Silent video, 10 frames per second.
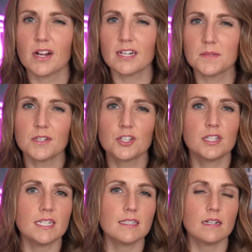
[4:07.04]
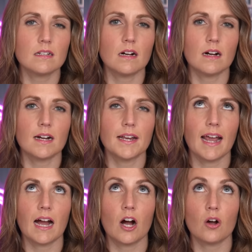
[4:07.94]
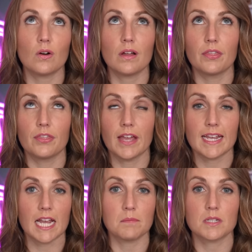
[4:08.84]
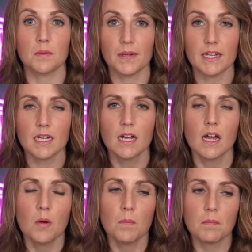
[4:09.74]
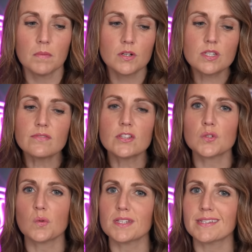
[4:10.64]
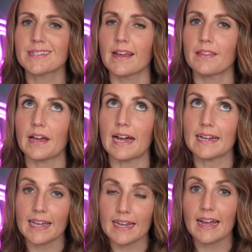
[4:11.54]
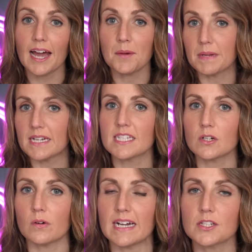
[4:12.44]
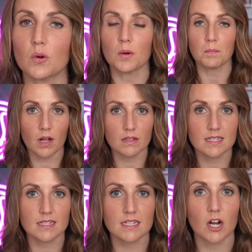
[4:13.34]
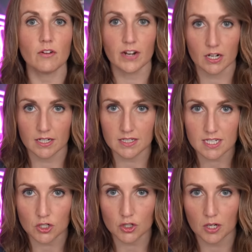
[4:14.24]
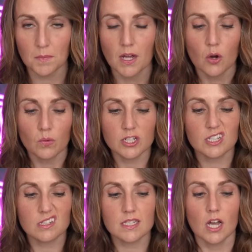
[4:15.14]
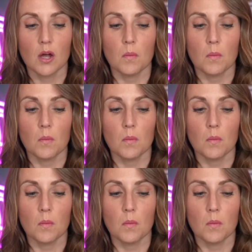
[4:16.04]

not as much detail on how they came to be, but most of the sources say that Kate had PCOS or polycystic ovarian syndrome, which is